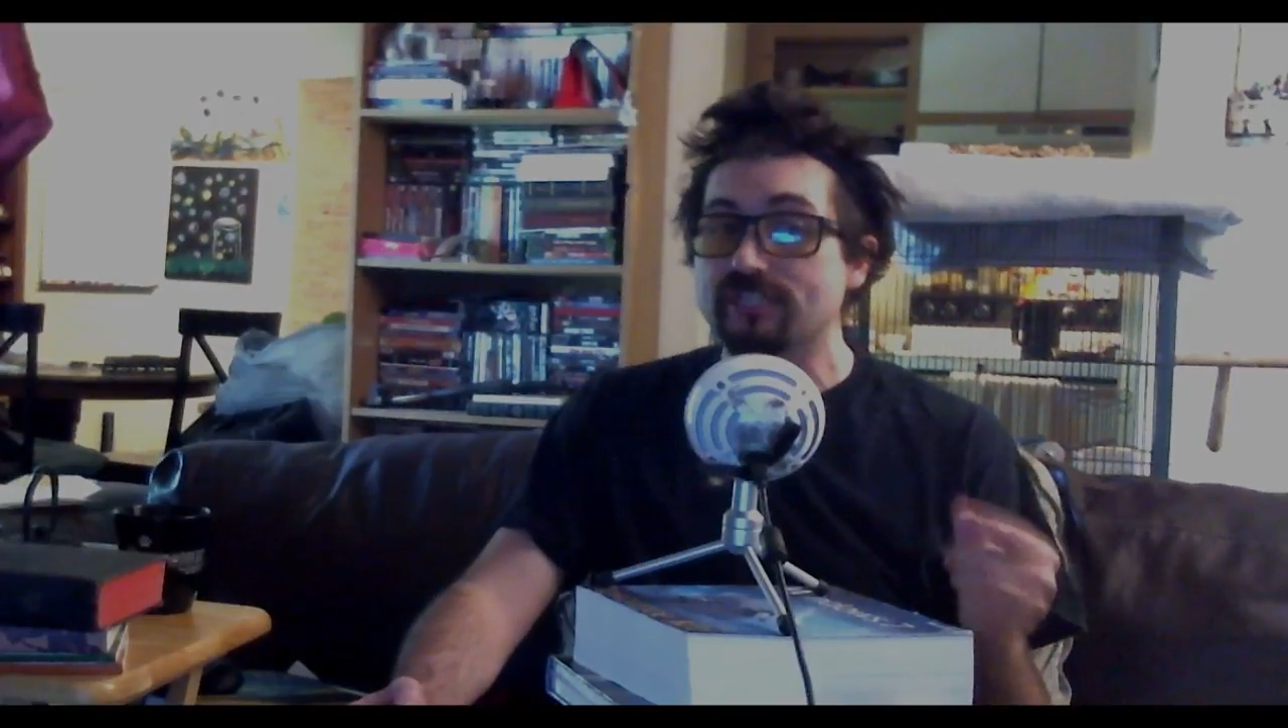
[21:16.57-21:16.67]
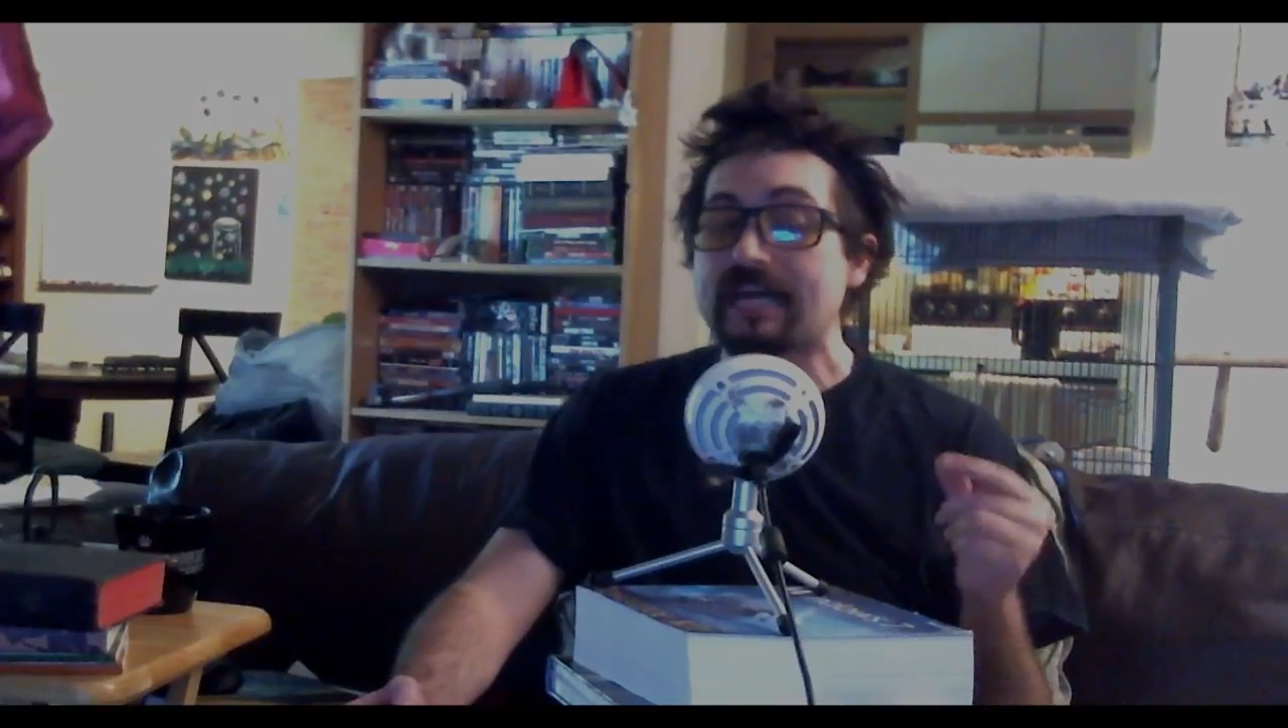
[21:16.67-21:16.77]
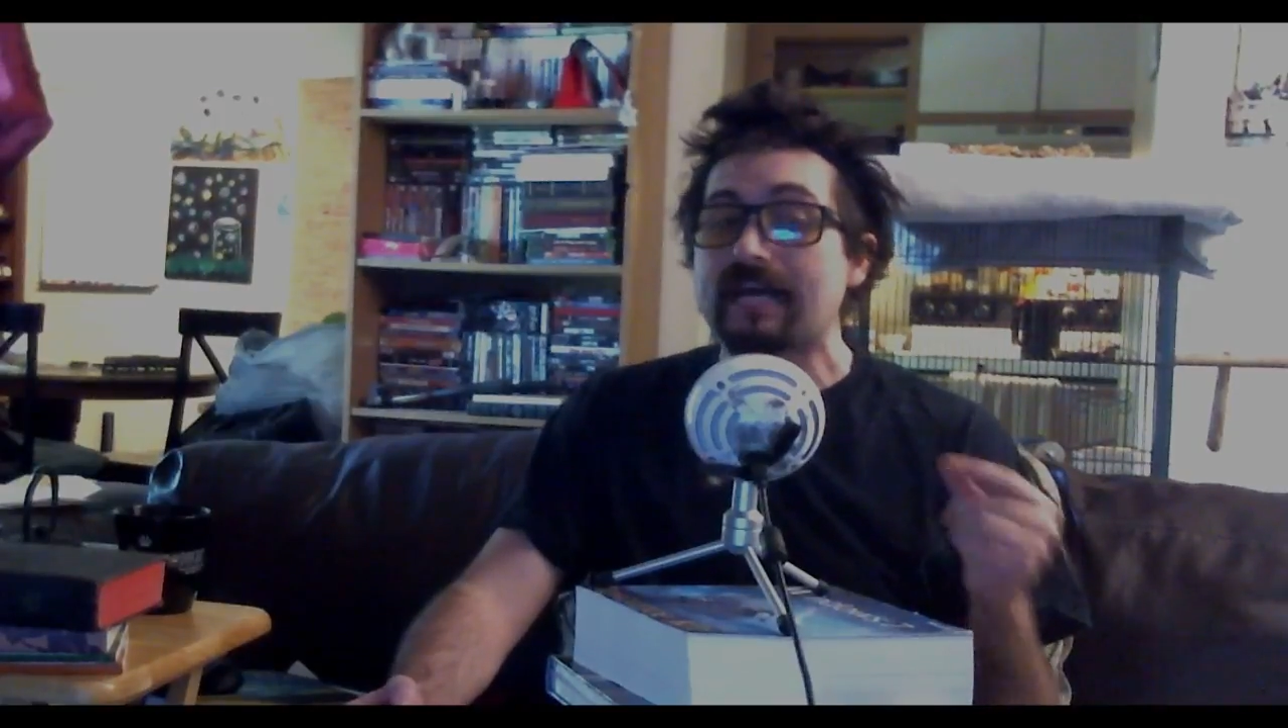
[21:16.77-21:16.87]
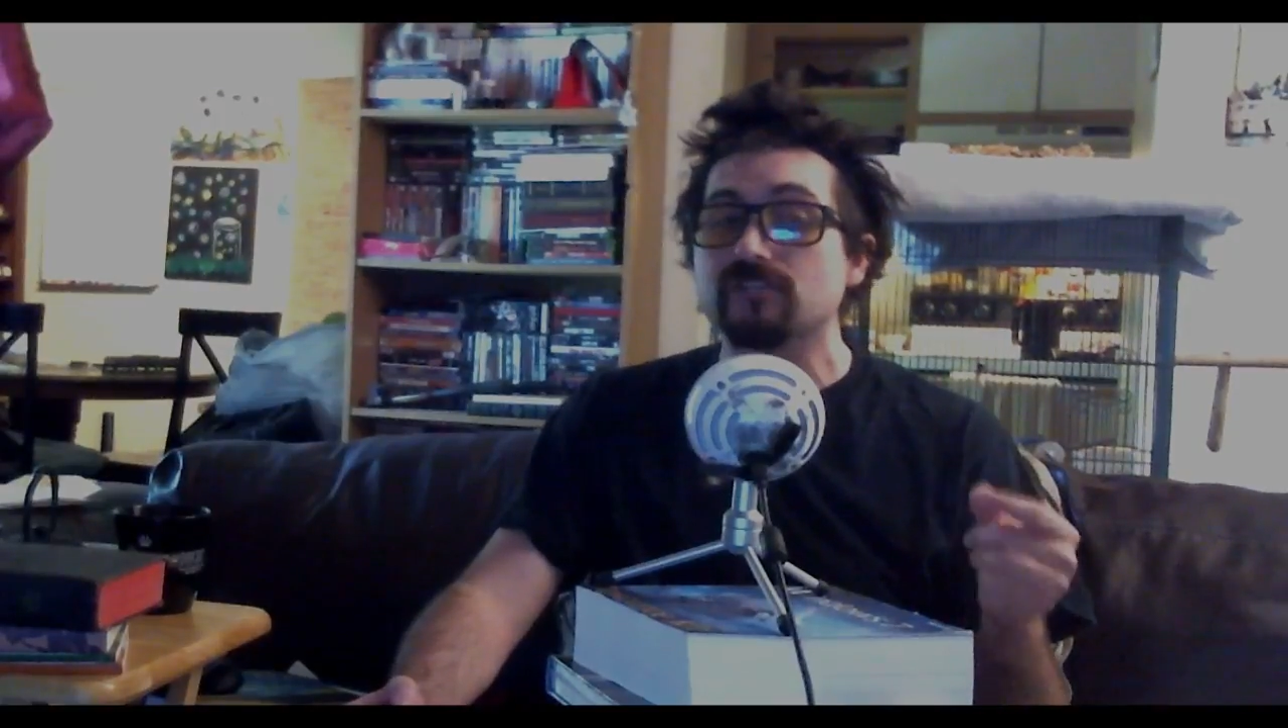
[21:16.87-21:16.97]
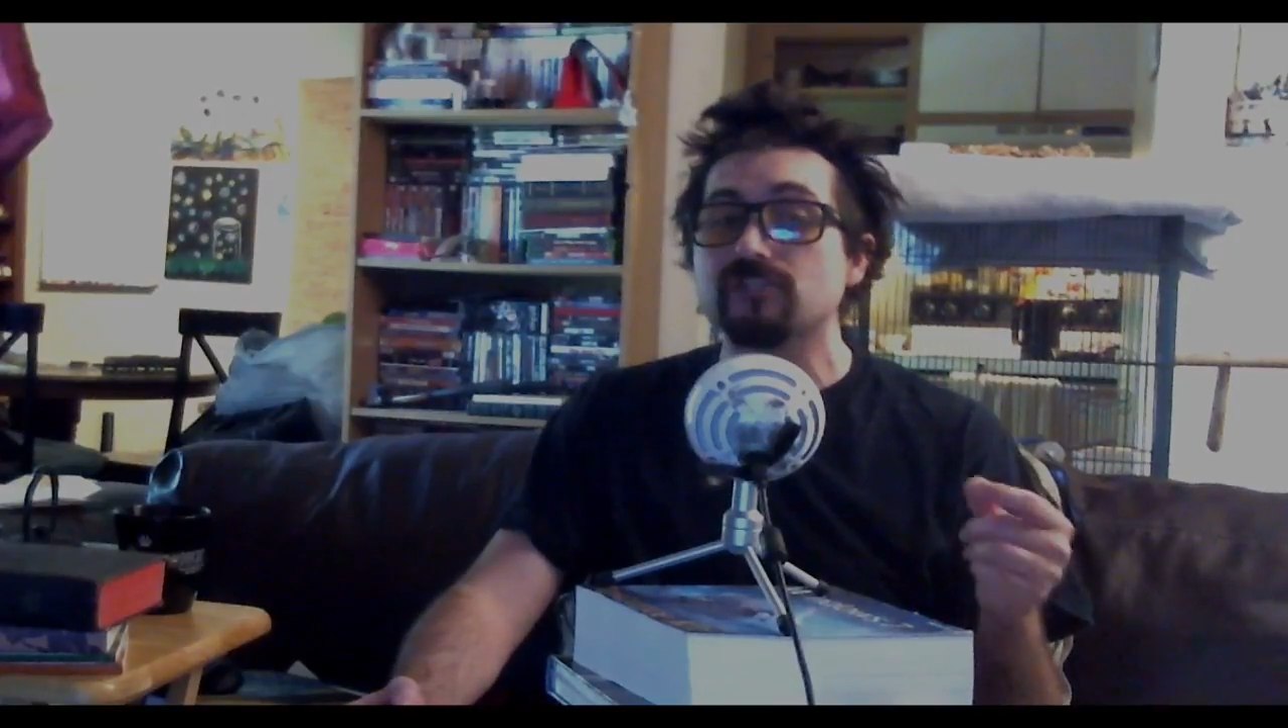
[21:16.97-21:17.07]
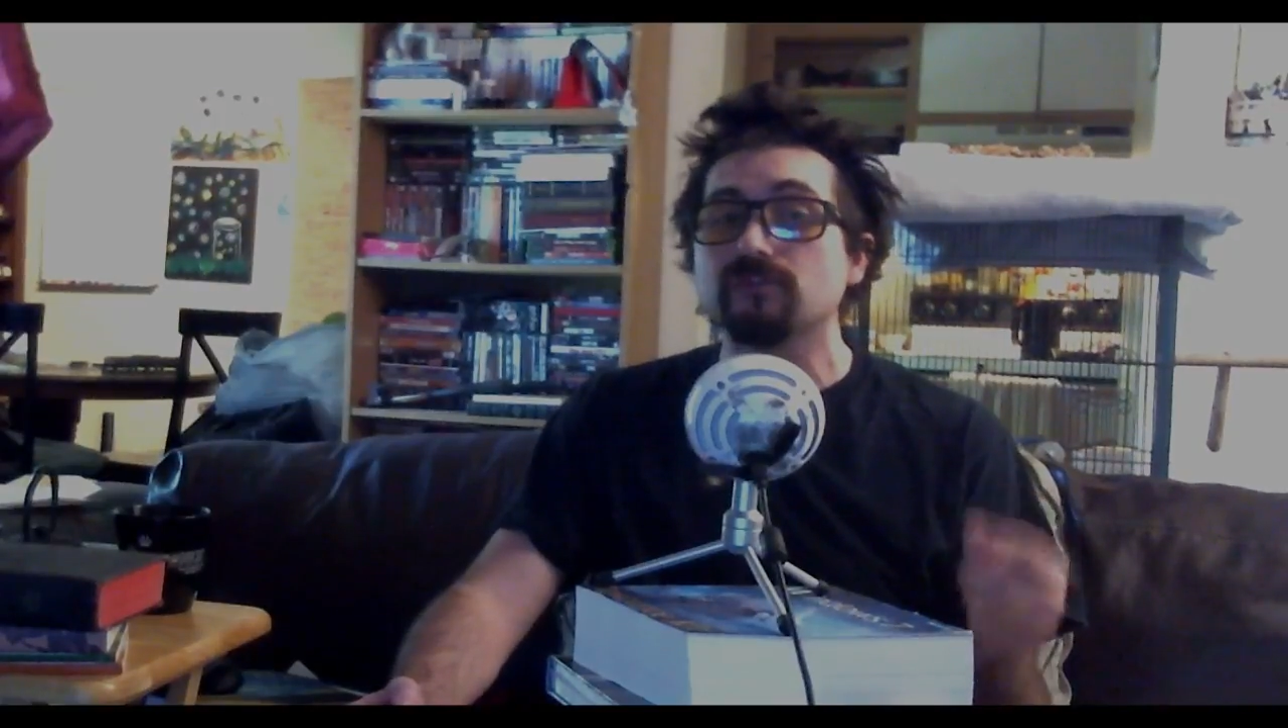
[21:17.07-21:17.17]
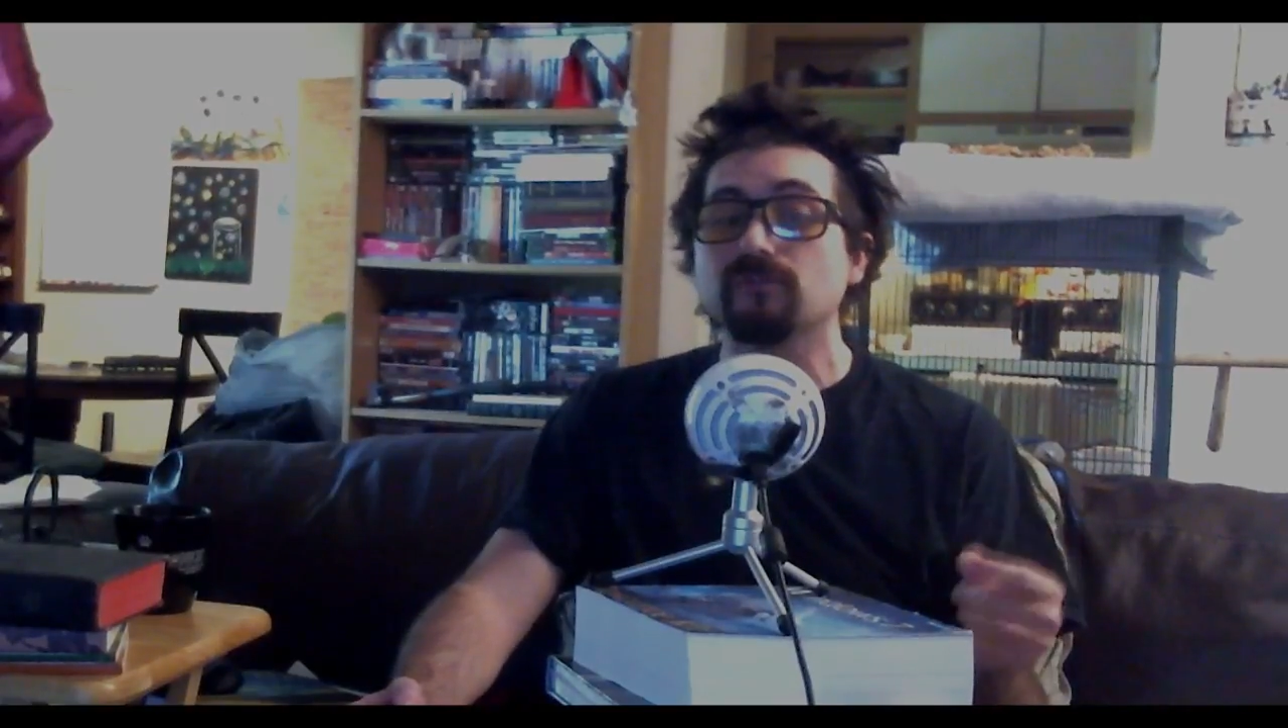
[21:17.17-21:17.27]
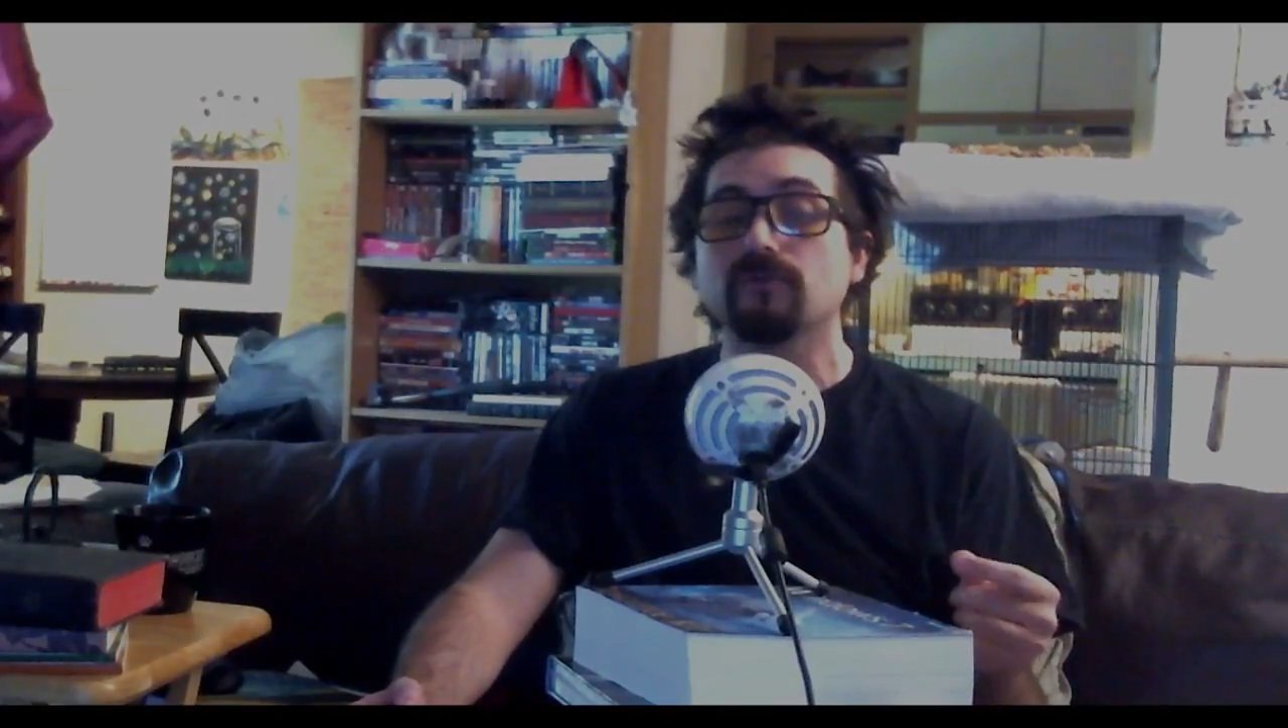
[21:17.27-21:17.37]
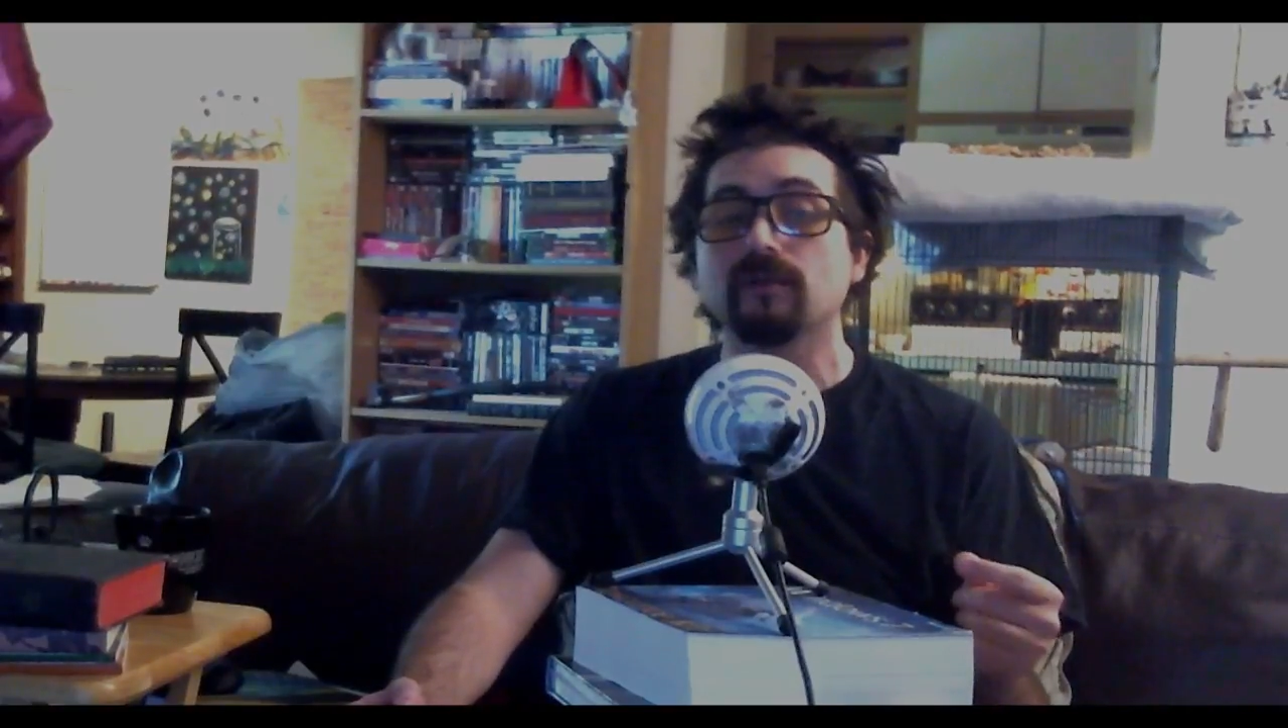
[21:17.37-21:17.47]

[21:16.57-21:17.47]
not do,